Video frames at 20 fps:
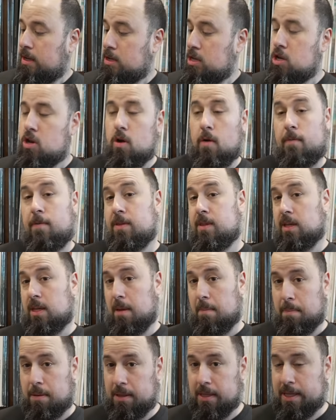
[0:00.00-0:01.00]
You know, for the
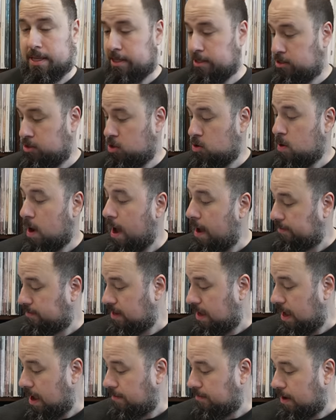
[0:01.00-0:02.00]
completists who have
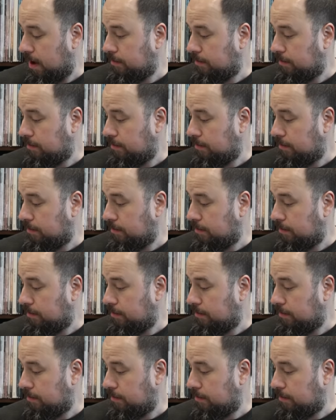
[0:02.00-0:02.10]
to have